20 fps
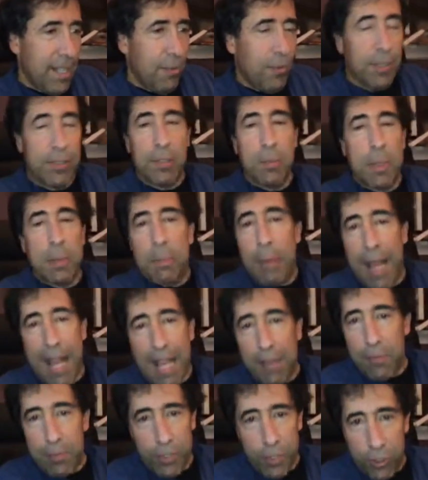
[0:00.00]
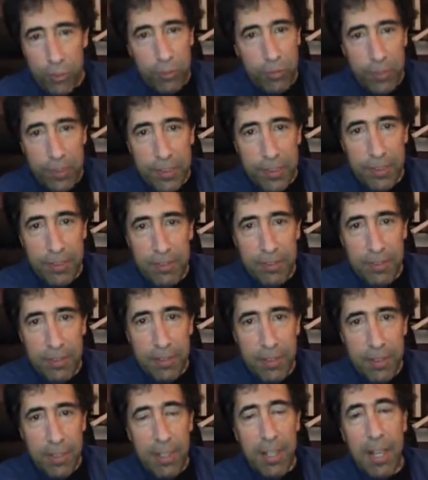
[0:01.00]
Well, it's going to be packed with Jews.
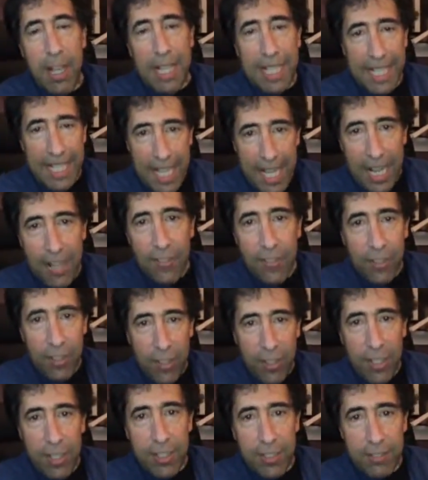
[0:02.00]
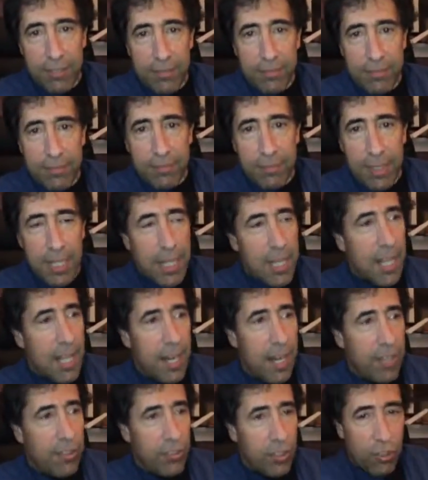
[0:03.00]
I get out of the car,
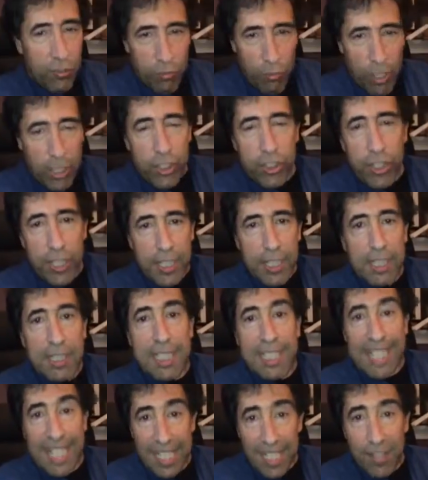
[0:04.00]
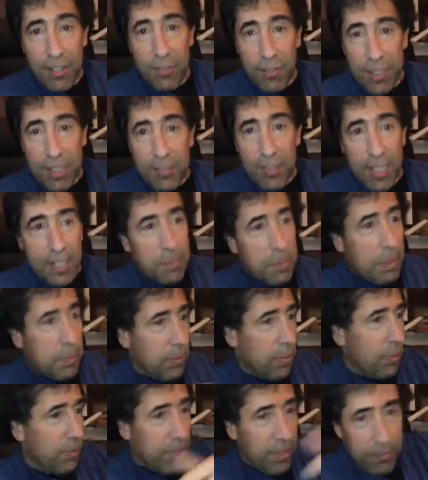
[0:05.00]
and I start rushing to get into the restaurant. There's
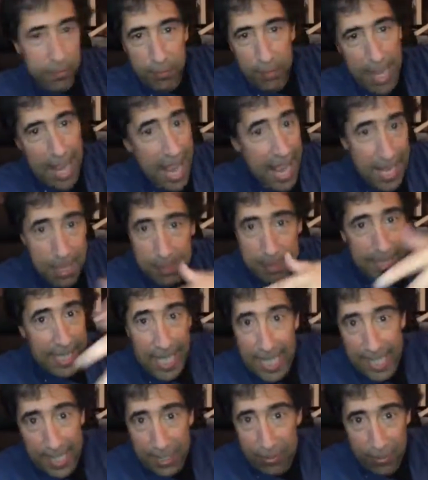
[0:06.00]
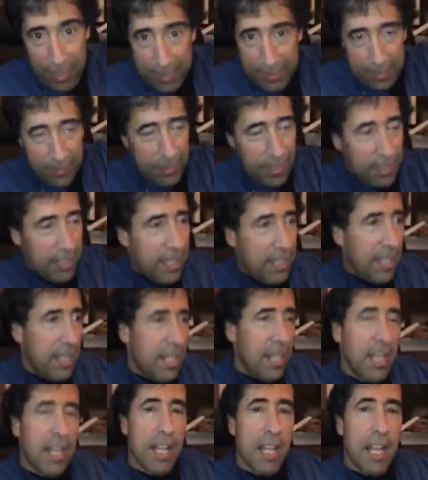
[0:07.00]
people already ahead of me getting in the restaurant.
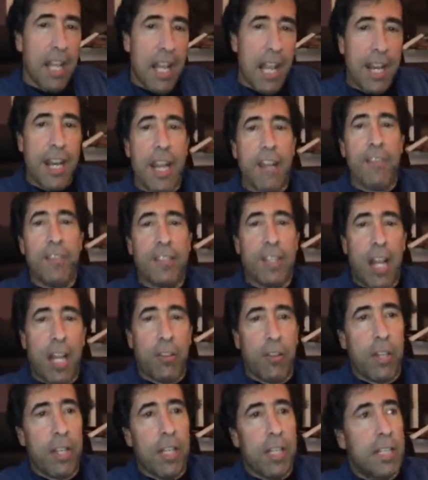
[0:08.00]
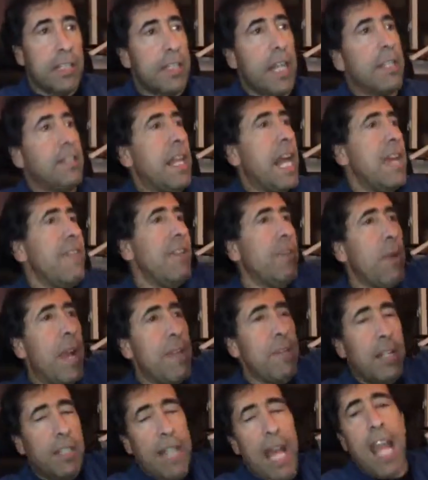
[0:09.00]
And Andrea's hollering, David,
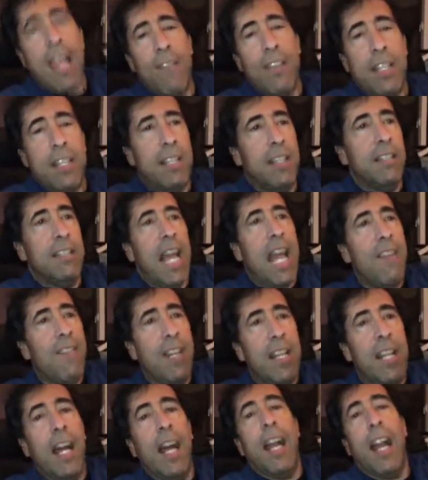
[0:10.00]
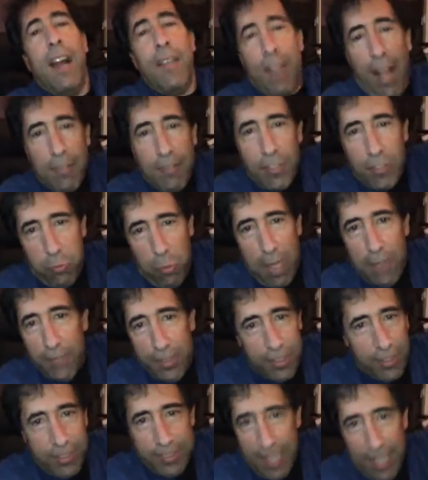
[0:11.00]
wait, David, David. And I'm just waving
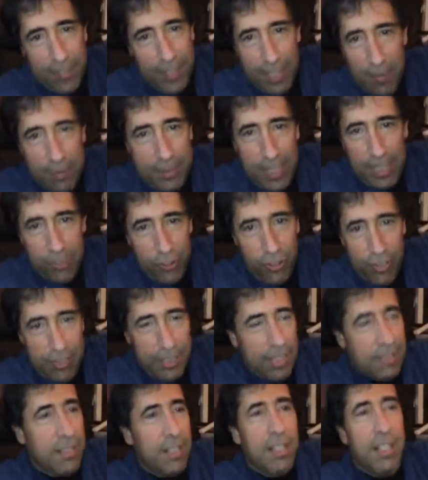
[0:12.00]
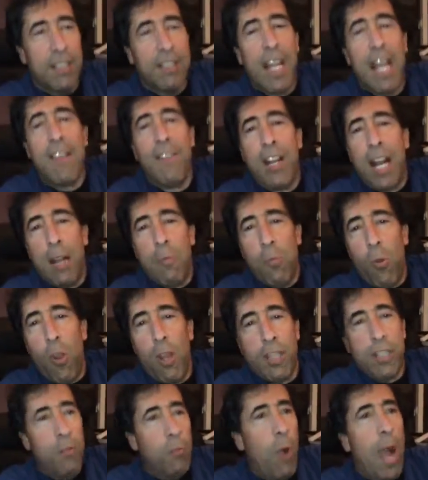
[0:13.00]
at her because I don't care what the hell she says. David, I'm
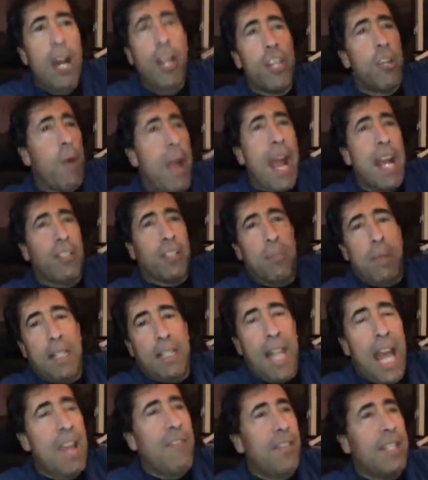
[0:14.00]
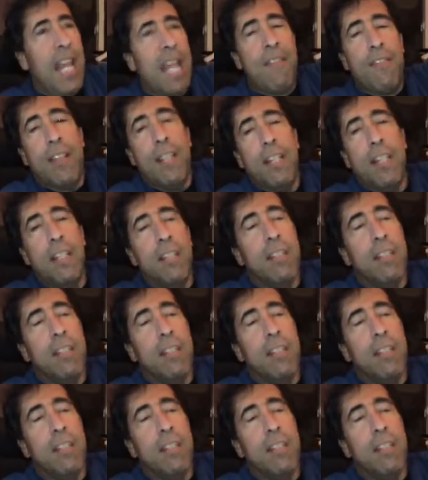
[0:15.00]
walking. Why do you answer me? David, David.